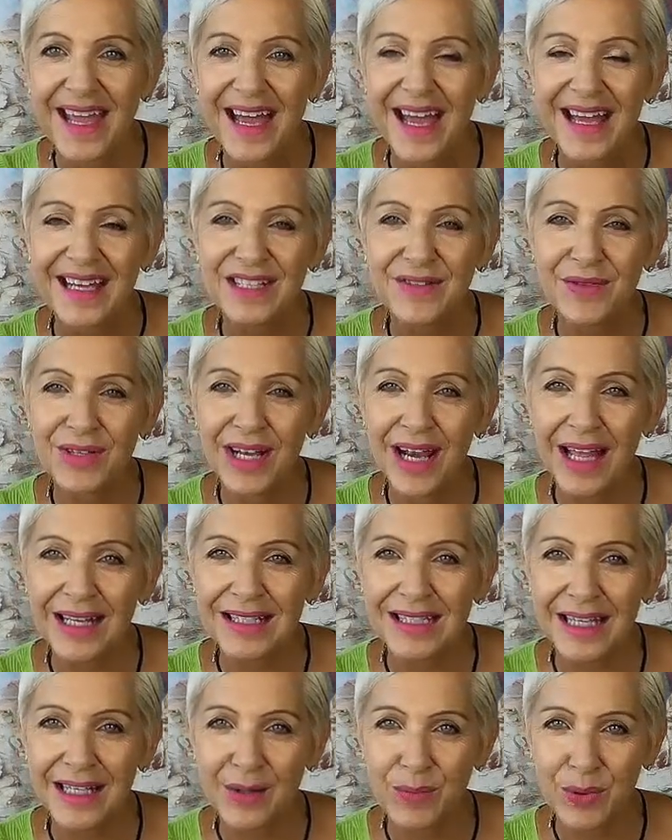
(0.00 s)
And if you'd like
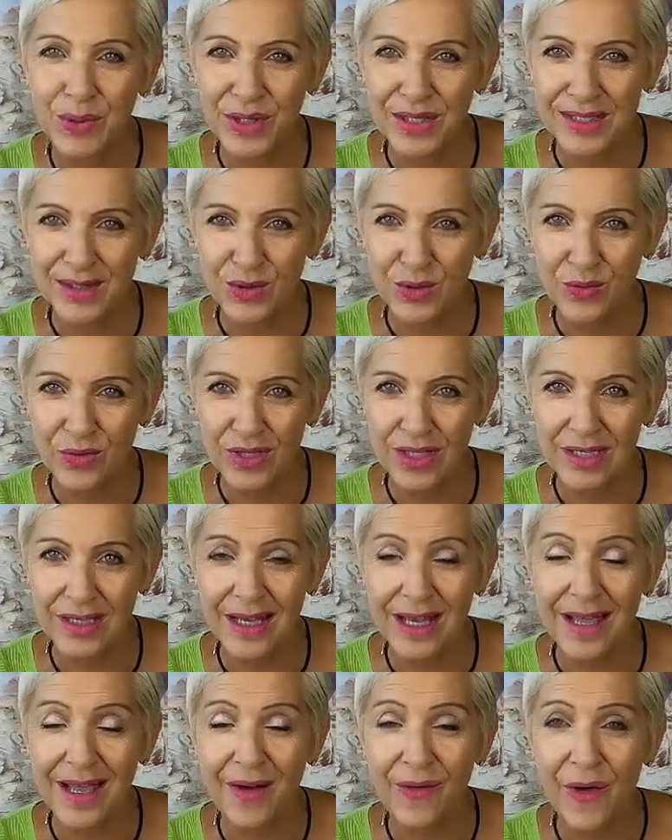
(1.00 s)
to get a personal reading,
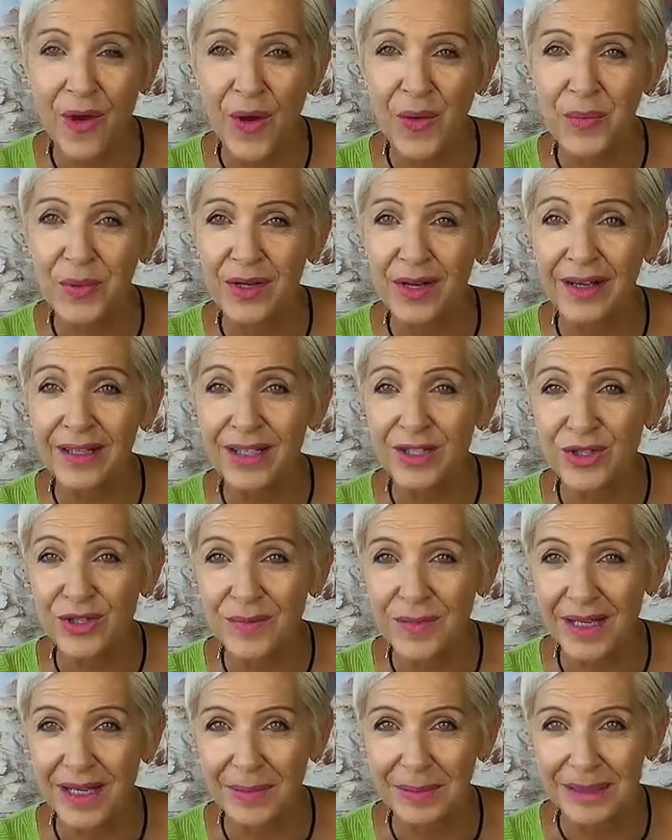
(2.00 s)
they are open. I only do
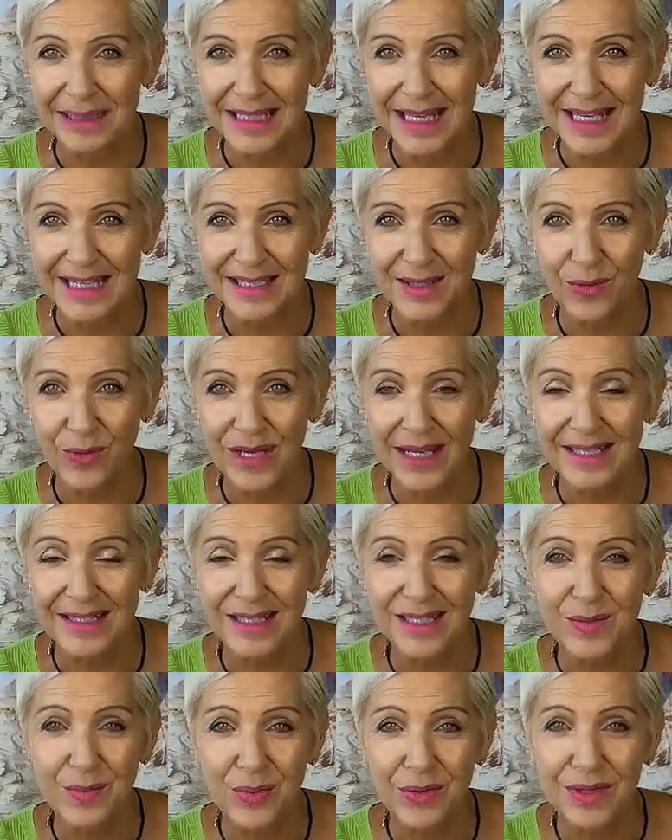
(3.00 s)
them a couple of days a week.
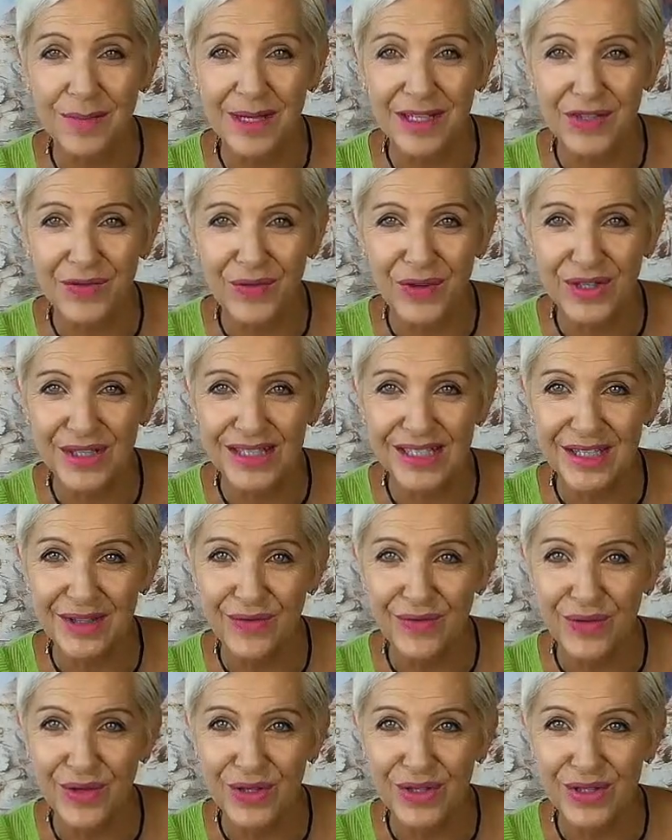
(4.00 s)
So it's pretty much first in,
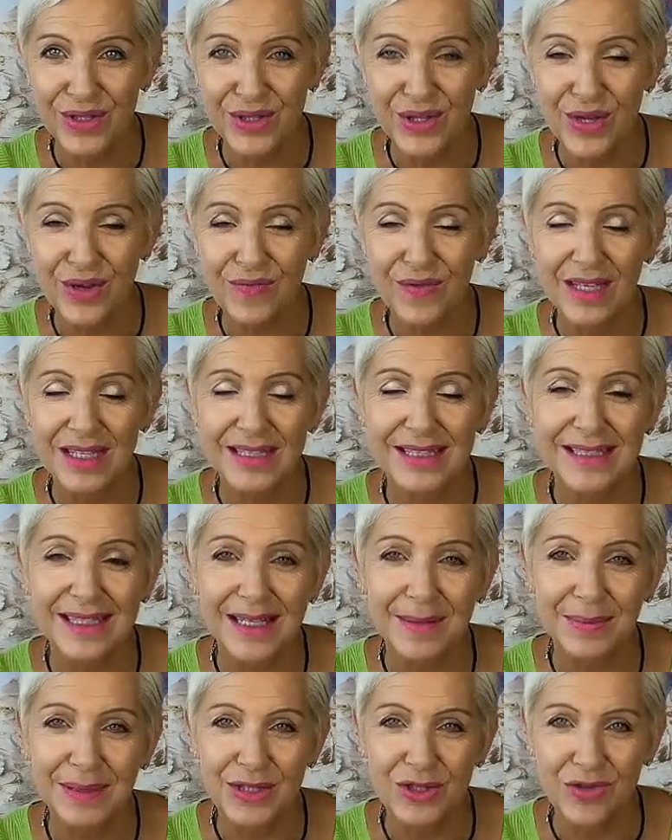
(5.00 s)
first serve. They're
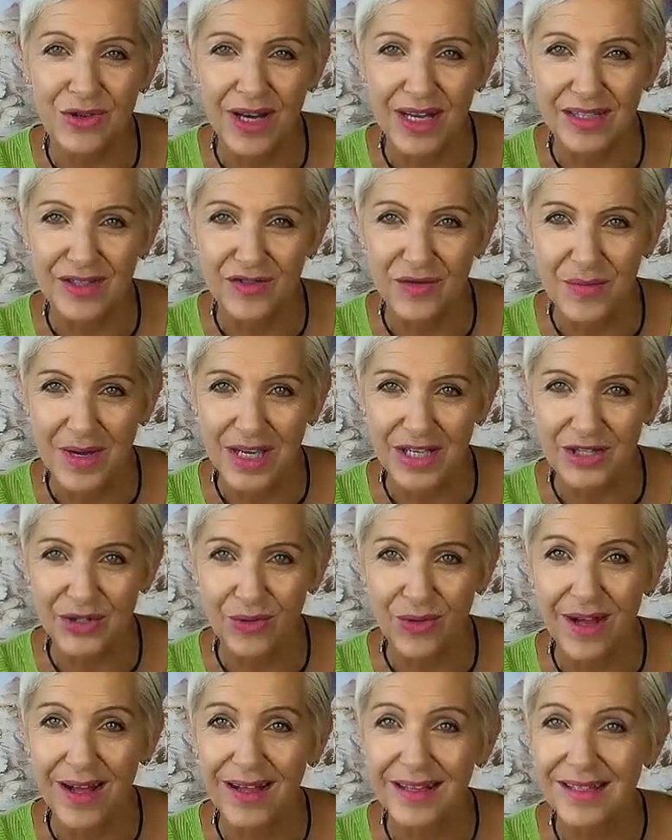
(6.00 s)
deeply
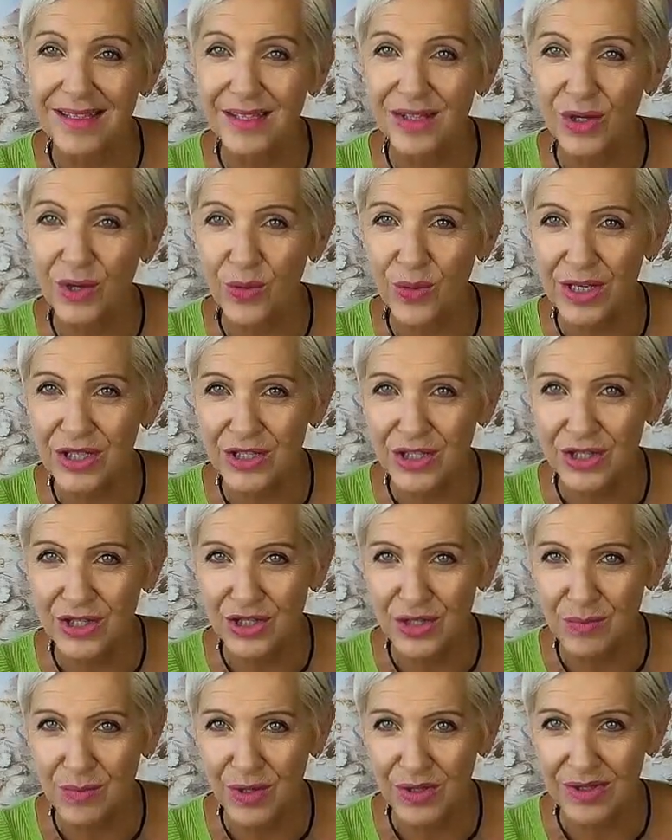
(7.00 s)
transformational. Answer the questions
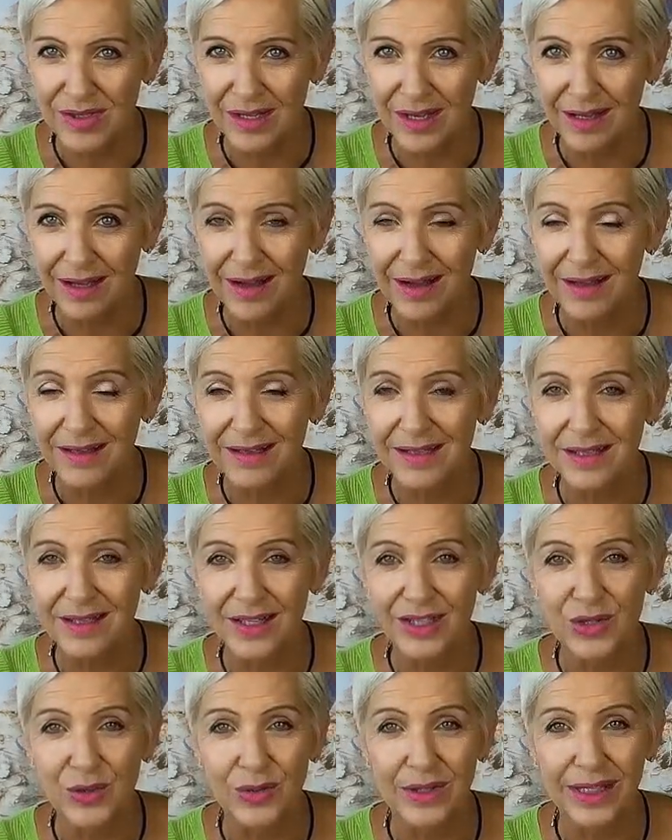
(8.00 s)
you'd most like answered.
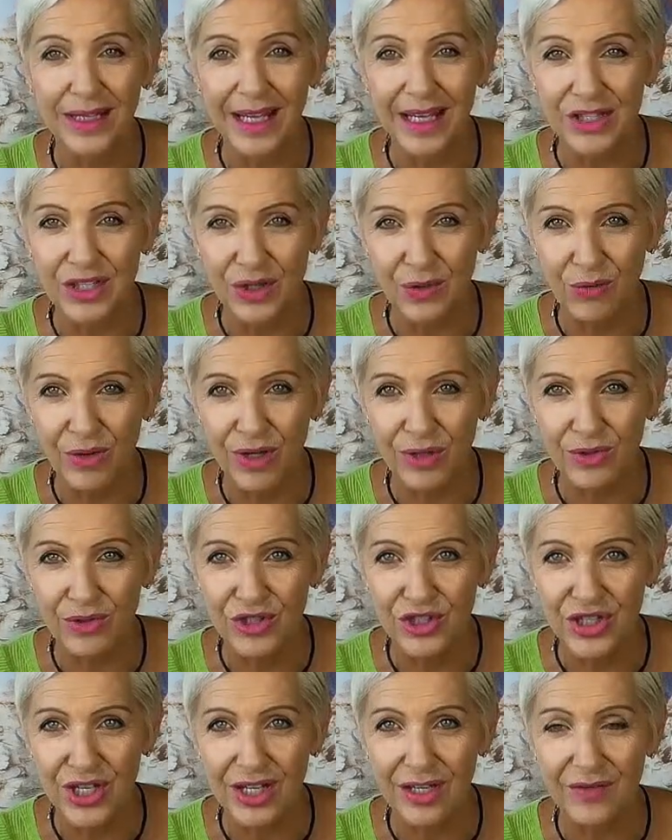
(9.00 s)
I do an Akashic
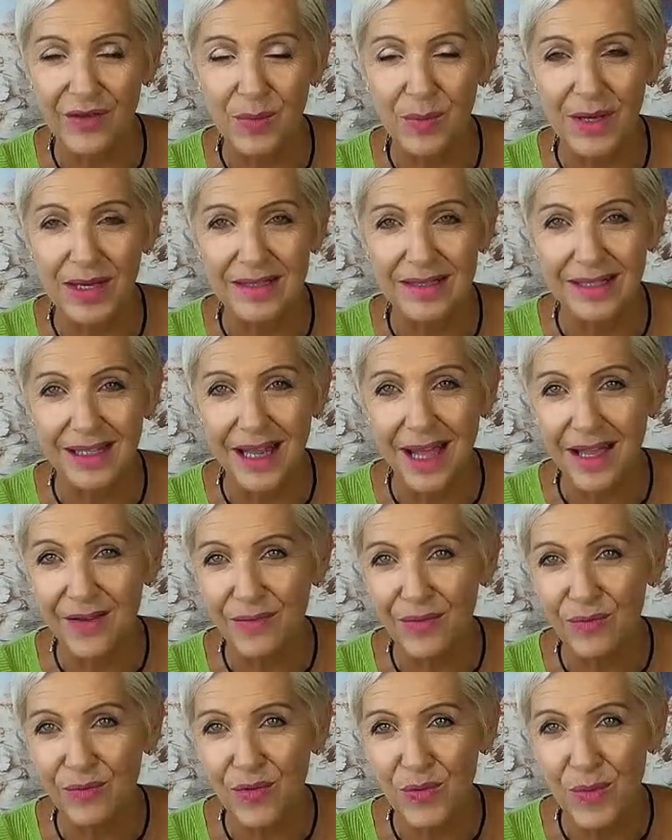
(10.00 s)
record check of your past
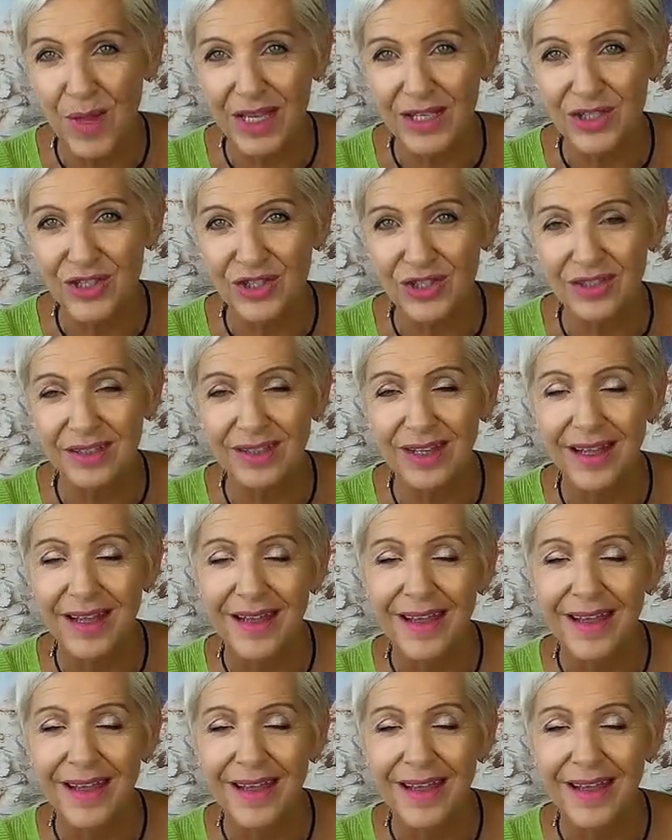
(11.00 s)
life information.